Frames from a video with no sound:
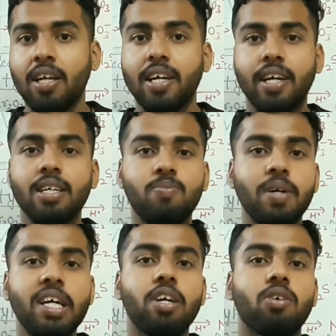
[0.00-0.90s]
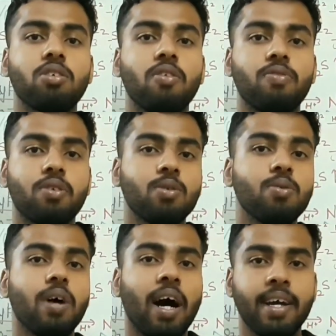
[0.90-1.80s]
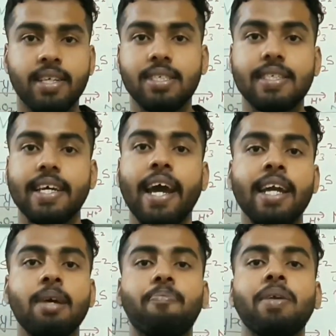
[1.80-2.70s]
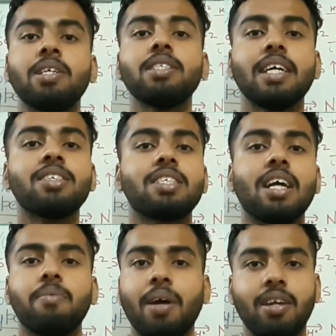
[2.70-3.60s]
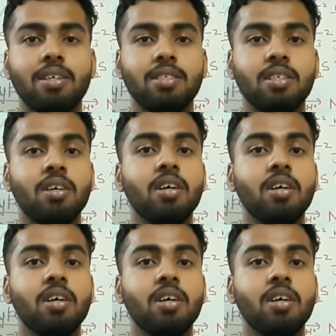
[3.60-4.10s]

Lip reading: It is made out of two ions, Na plus and Cl minus.